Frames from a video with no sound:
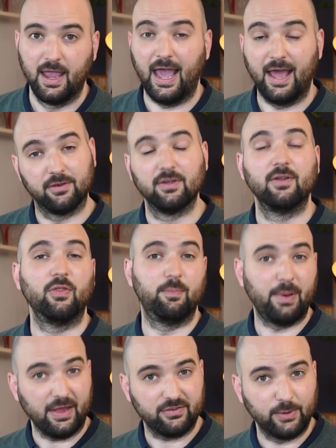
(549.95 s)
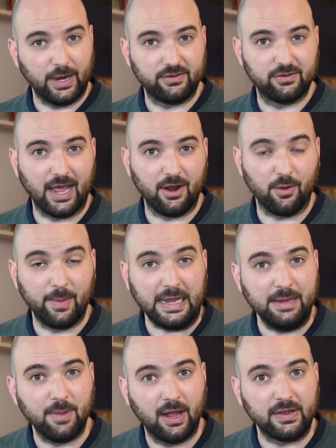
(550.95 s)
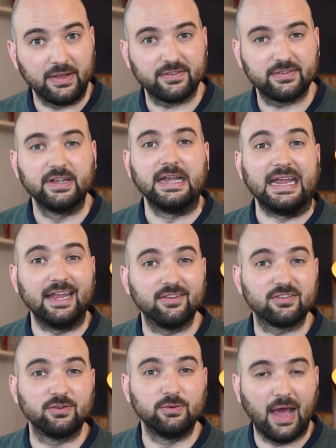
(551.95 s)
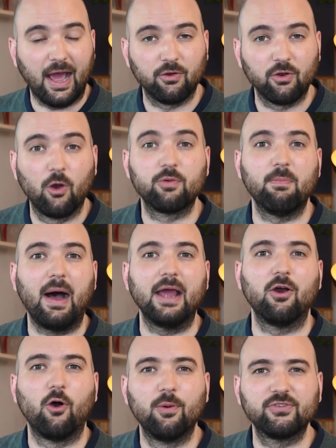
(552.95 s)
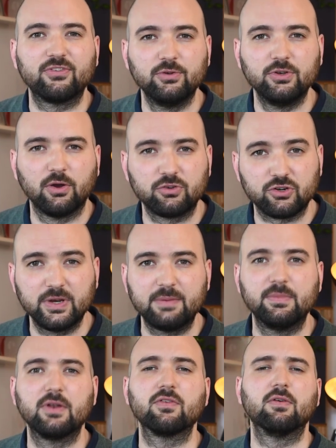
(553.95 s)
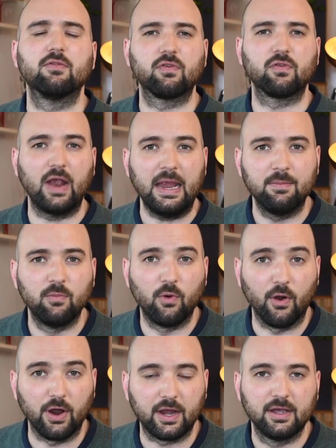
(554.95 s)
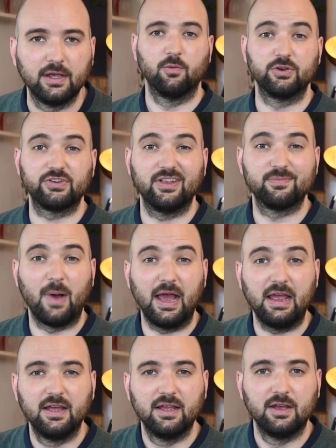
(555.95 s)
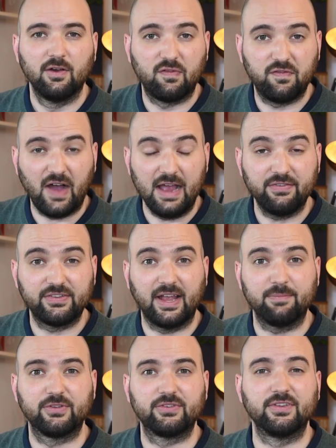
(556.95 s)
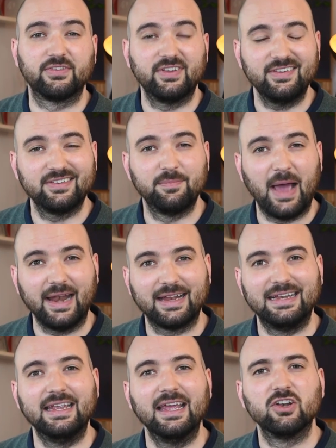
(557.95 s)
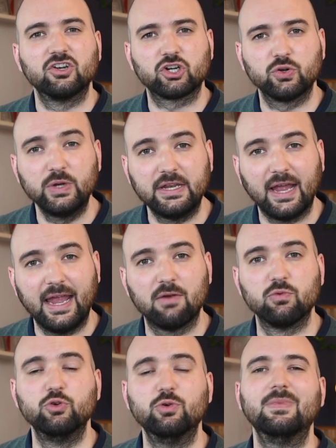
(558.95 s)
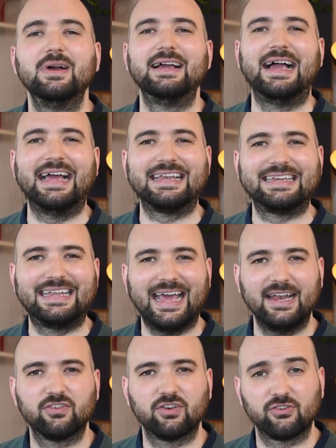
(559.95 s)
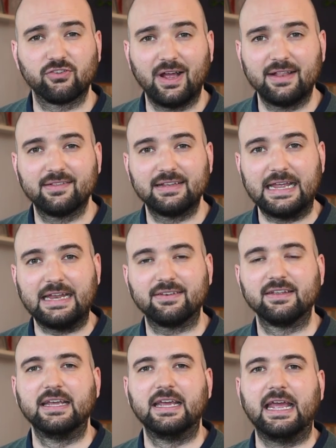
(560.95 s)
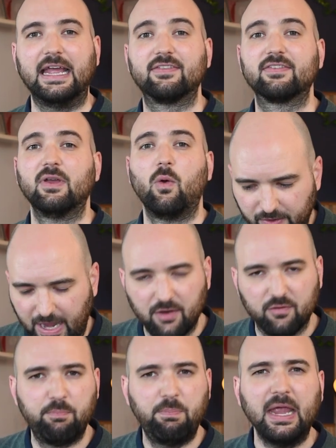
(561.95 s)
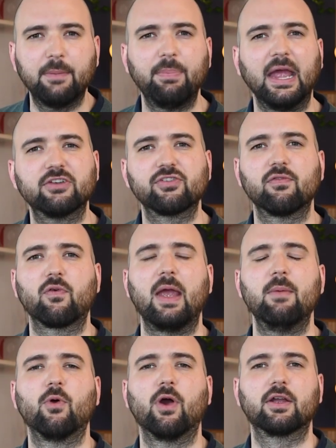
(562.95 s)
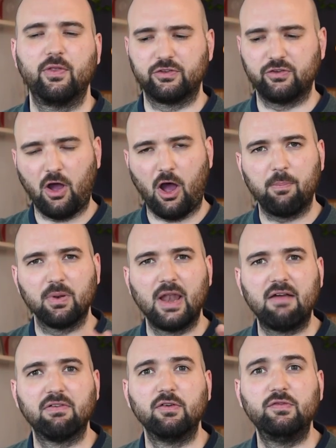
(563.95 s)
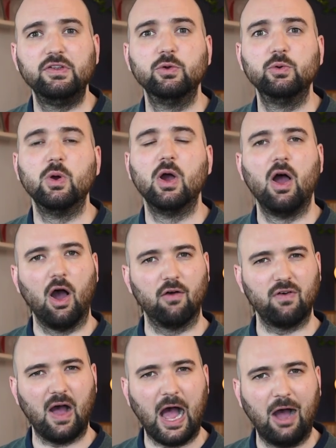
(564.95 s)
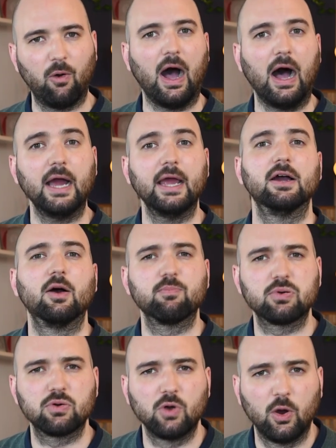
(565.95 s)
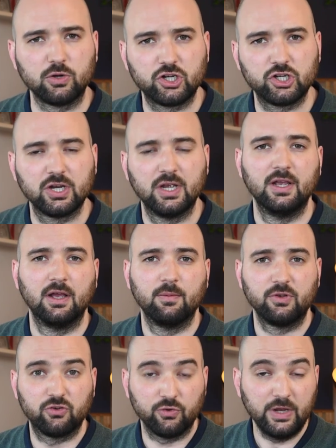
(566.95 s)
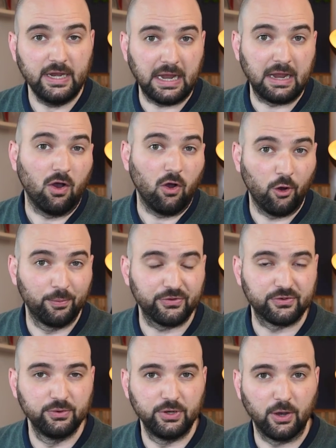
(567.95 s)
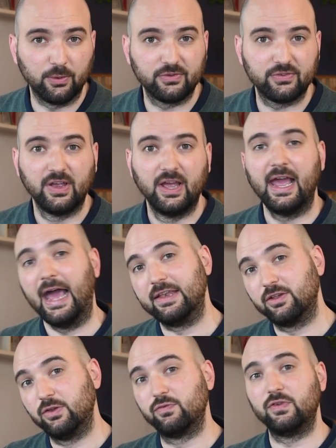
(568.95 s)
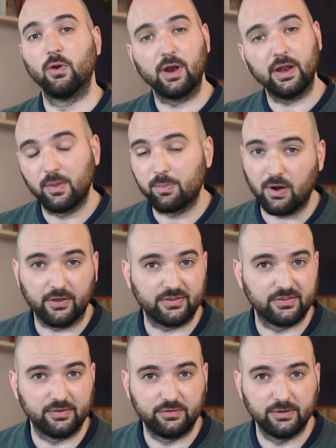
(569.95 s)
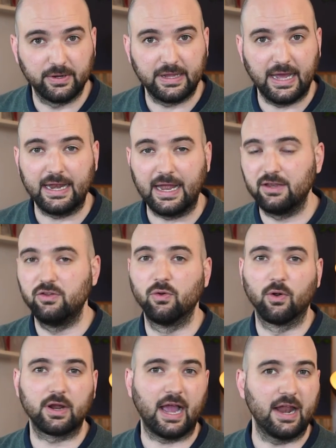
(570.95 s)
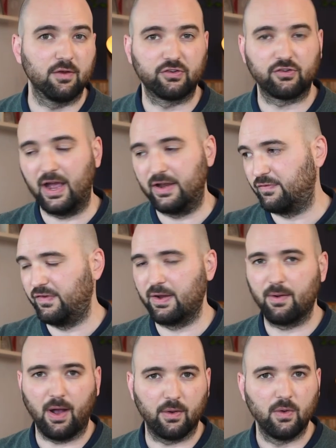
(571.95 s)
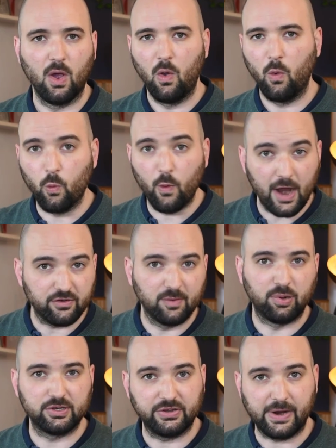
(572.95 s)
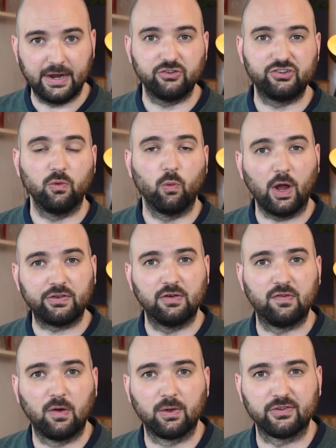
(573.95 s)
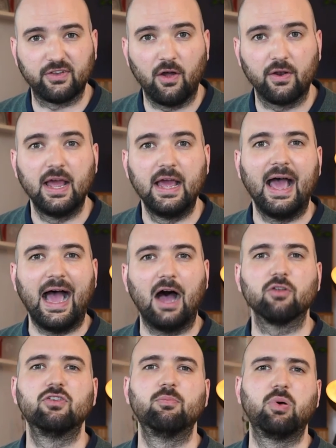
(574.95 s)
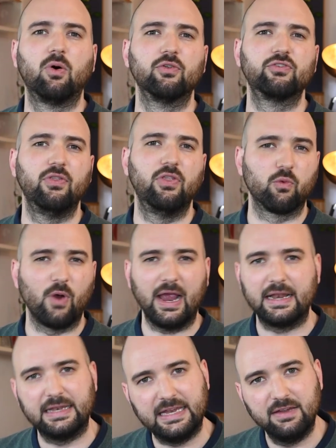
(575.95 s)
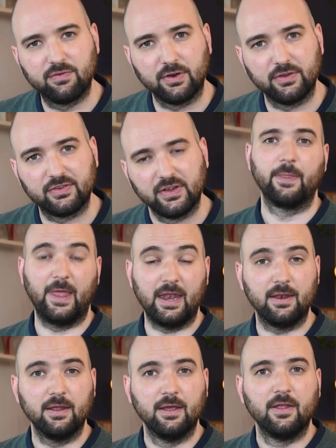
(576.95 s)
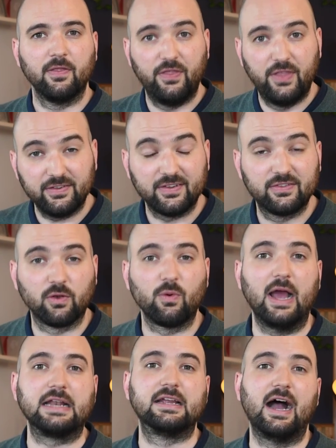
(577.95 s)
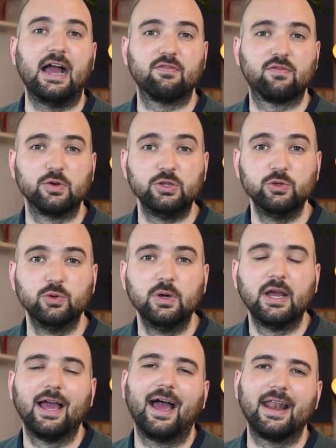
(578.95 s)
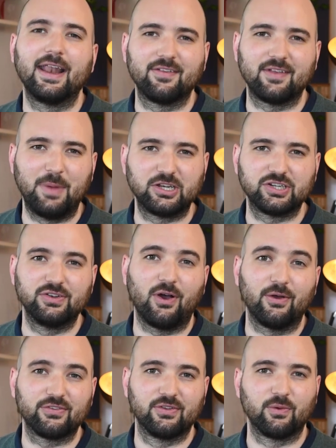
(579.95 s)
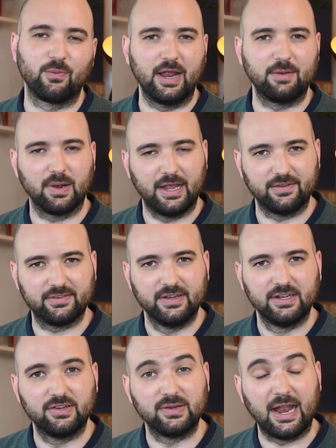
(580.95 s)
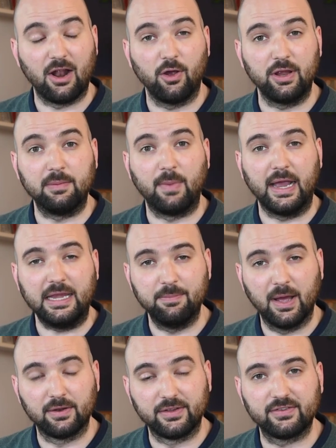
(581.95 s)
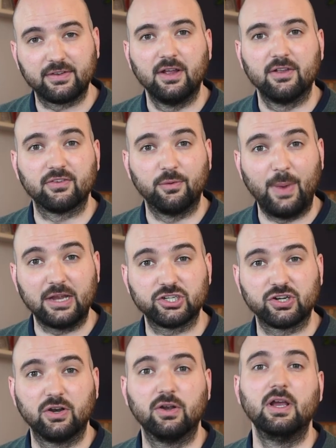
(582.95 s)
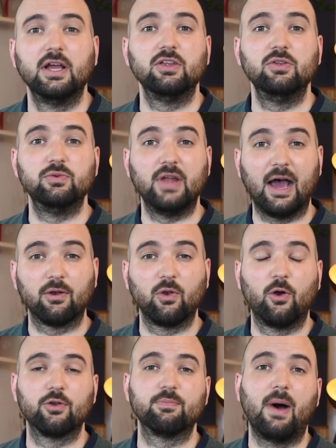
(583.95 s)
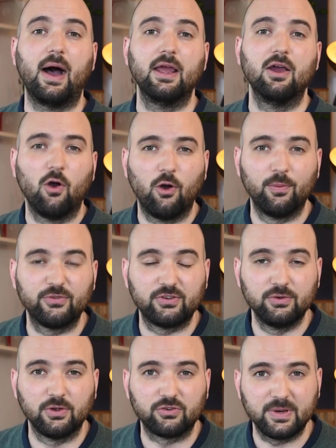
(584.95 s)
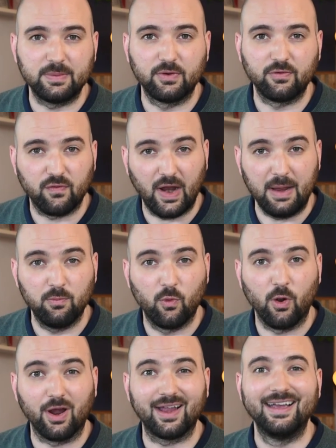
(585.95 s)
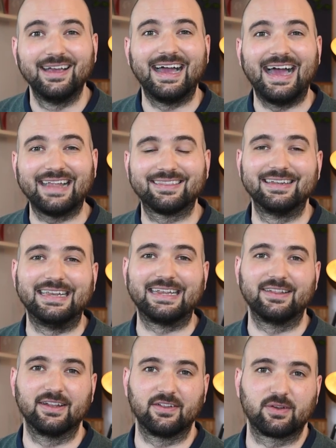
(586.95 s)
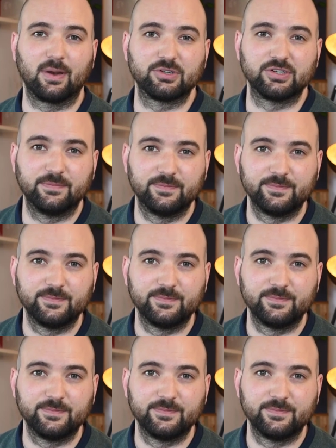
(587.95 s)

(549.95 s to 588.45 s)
And the best way to get on my email list is to download my home studio treatment framework, which is my 5 steps to systematically treat a room and get it to translate. It's the kind of big picture framework, the top level view of how I approach treating home studios. And if you're in the process of doing that and you're kind of trying to figure out where to put your energy, what to focus on, how to pull the right levers, then this is the right guide for you. And as I mentioned, also the right place to get on my email list. So make sure you download my home studio treatment framework at the link in the description.